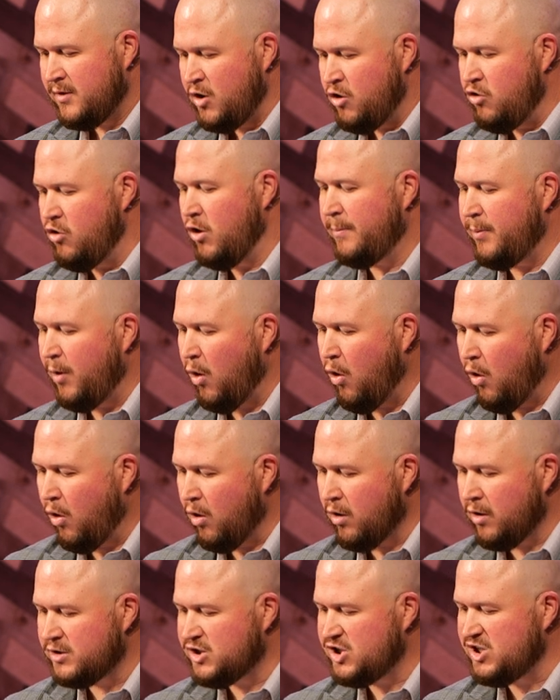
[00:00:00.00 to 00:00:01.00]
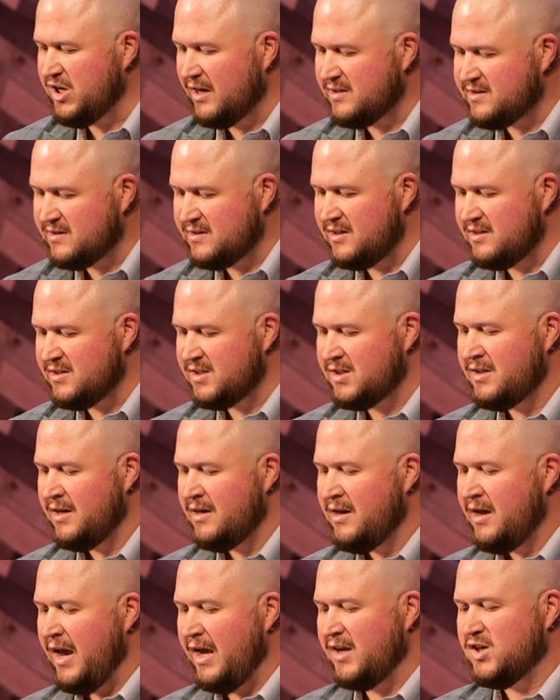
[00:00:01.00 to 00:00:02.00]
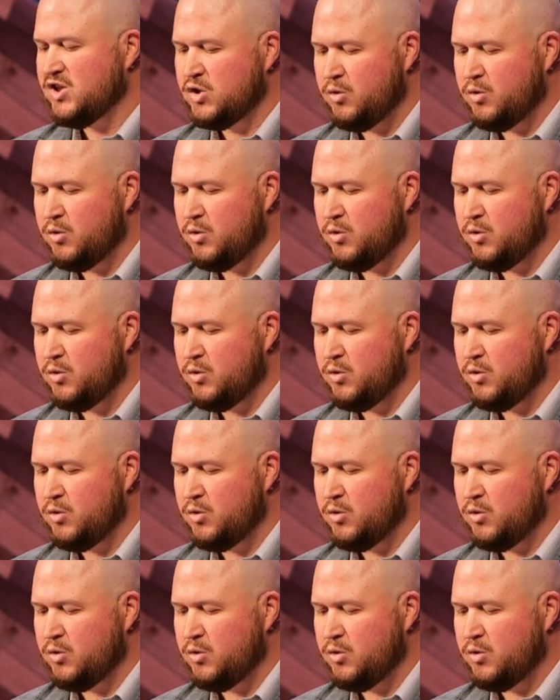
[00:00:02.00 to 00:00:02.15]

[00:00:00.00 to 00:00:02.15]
who abhor justice and